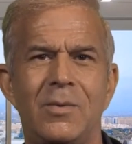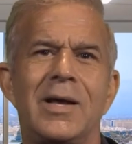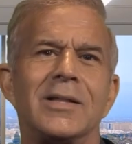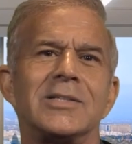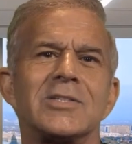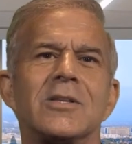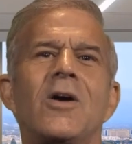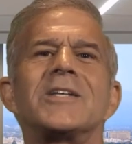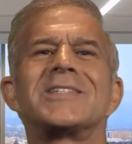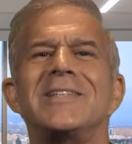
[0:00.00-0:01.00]
Well, it's
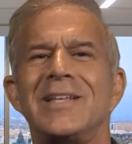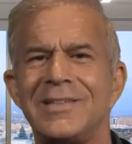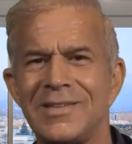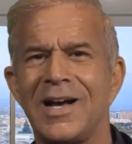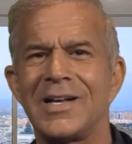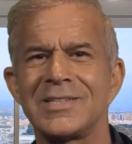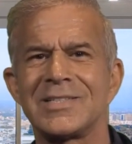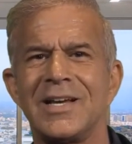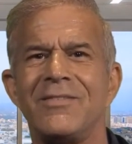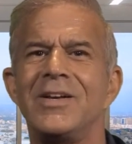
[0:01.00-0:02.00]
lost in the
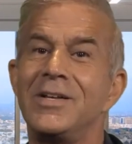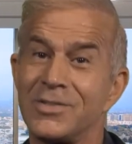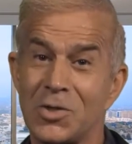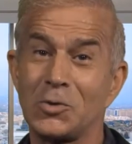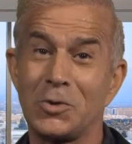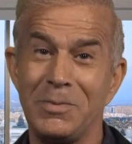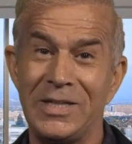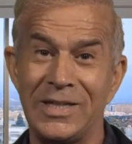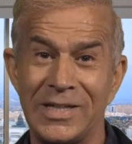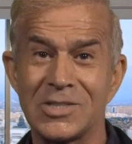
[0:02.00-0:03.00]
dust of social
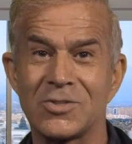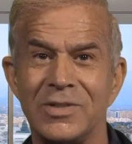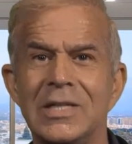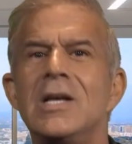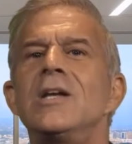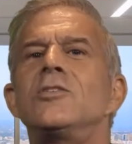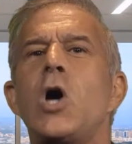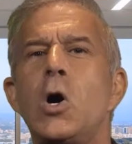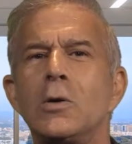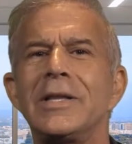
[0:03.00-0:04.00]
media history,
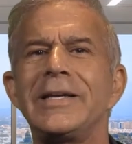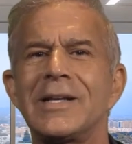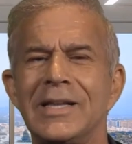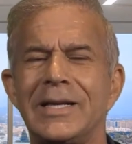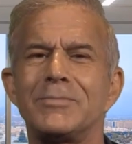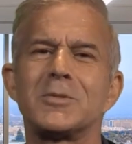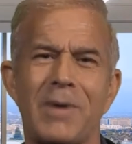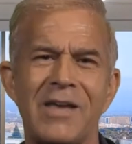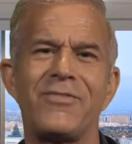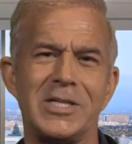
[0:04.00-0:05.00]
totally eclipsed
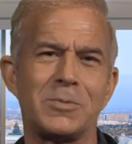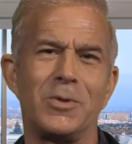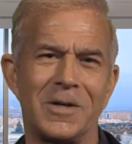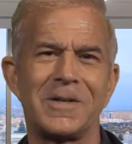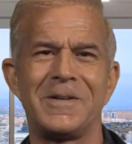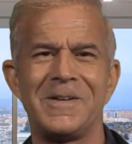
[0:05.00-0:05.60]
by Facebook.